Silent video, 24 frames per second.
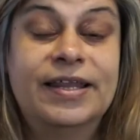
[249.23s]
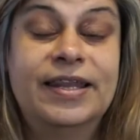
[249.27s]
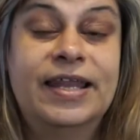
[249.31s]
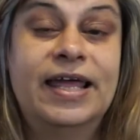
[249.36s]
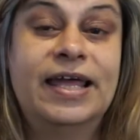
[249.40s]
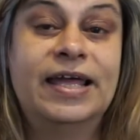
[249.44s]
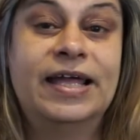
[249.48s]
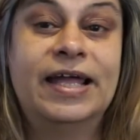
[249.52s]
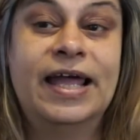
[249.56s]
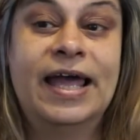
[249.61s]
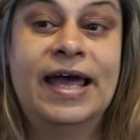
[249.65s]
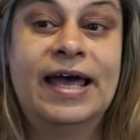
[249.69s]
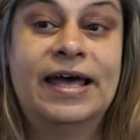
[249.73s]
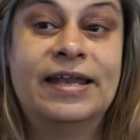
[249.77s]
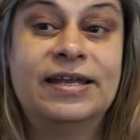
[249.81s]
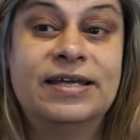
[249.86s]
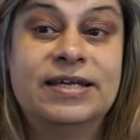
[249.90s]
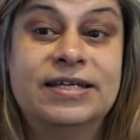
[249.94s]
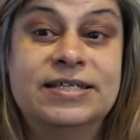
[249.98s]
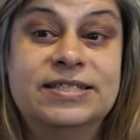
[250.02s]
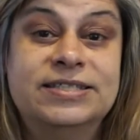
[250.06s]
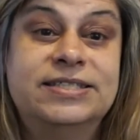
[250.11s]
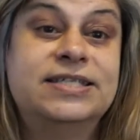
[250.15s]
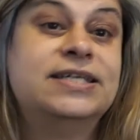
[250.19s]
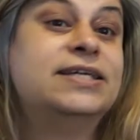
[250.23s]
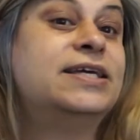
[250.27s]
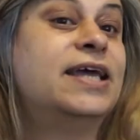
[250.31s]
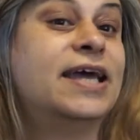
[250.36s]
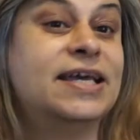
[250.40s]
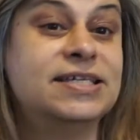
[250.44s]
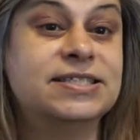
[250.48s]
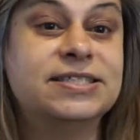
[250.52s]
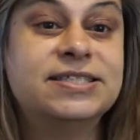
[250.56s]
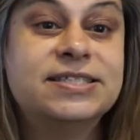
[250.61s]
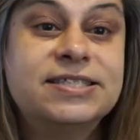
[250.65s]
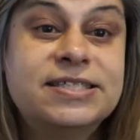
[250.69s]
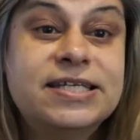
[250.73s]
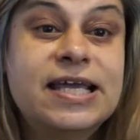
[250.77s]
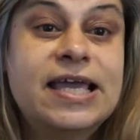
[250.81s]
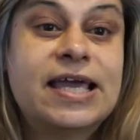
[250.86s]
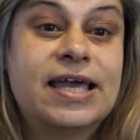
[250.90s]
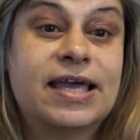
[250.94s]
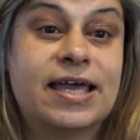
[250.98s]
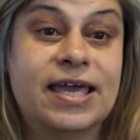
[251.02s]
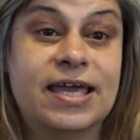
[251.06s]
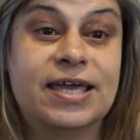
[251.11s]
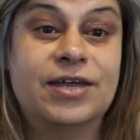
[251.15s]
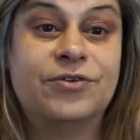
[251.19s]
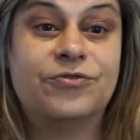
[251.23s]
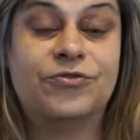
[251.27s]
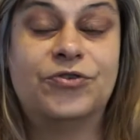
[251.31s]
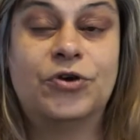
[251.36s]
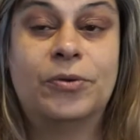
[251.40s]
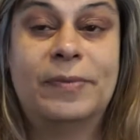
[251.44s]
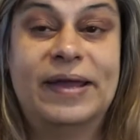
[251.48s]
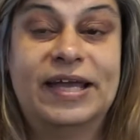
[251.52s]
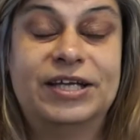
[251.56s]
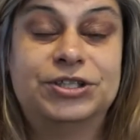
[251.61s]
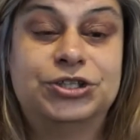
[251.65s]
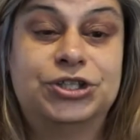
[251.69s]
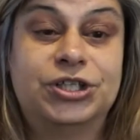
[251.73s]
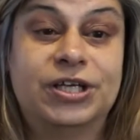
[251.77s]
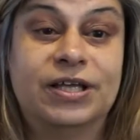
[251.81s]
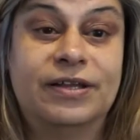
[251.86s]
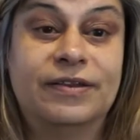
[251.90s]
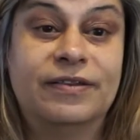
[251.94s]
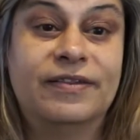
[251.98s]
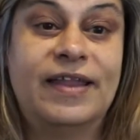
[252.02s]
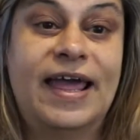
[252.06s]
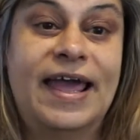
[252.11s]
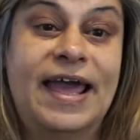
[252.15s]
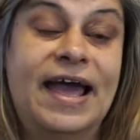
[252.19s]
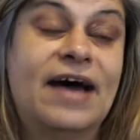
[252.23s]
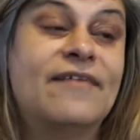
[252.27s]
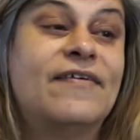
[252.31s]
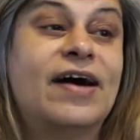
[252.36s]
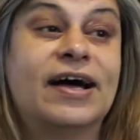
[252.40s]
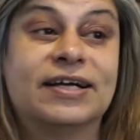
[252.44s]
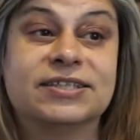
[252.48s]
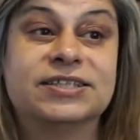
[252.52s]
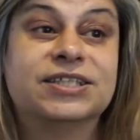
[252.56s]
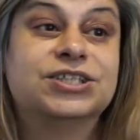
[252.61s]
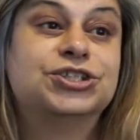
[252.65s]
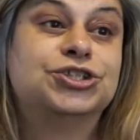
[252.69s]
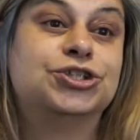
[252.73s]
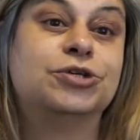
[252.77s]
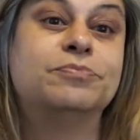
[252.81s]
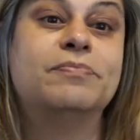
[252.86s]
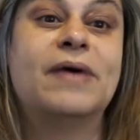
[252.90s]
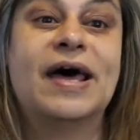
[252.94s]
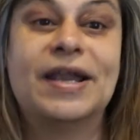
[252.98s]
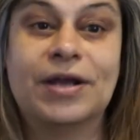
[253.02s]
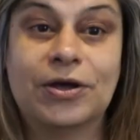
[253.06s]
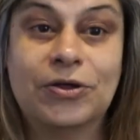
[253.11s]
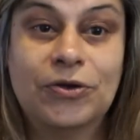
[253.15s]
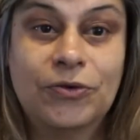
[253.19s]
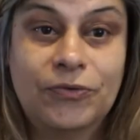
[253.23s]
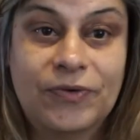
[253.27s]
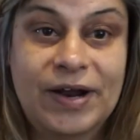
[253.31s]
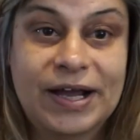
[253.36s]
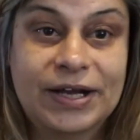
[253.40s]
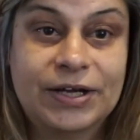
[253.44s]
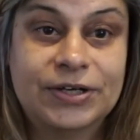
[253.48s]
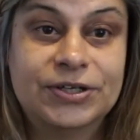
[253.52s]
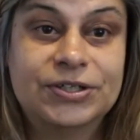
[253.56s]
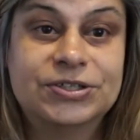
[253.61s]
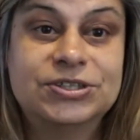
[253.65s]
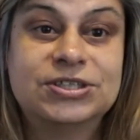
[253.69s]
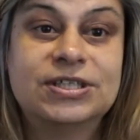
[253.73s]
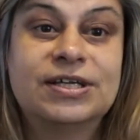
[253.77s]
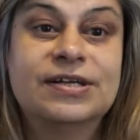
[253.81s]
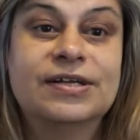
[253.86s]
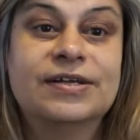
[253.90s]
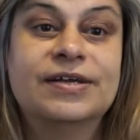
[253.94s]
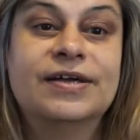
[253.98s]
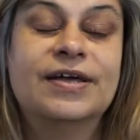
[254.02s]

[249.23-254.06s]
They get DEA Sting information. They have access to medical records.